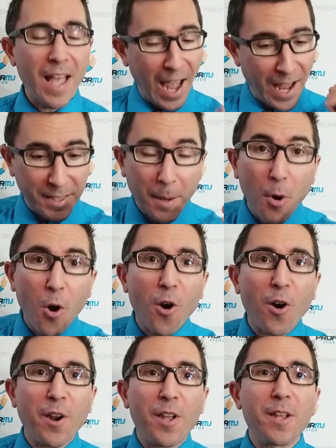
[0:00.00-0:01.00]

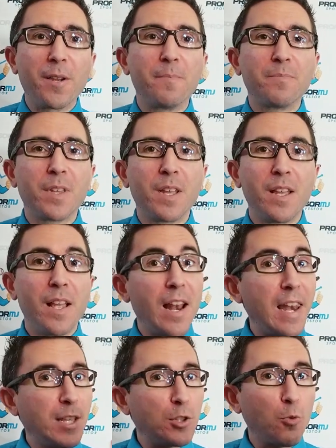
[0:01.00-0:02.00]
Attaboy!
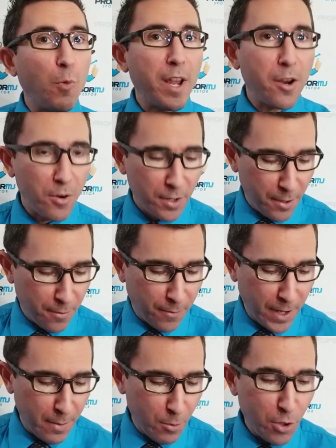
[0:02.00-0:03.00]
Let's wear the
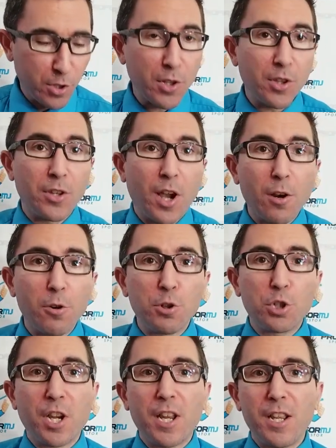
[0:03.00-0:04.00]
famous dollar
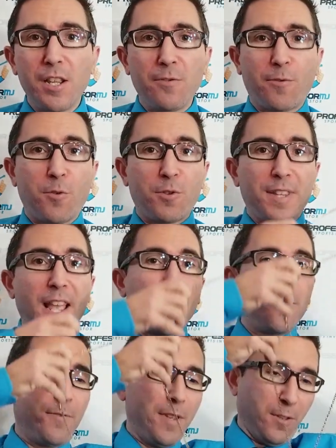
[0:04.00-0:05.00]
chain for that
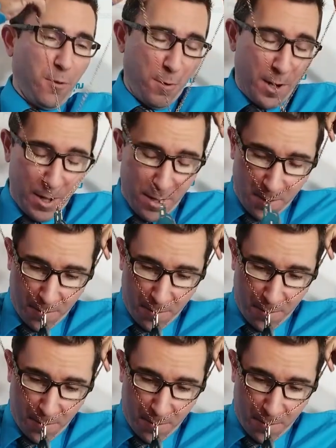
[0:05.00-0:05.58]
victory.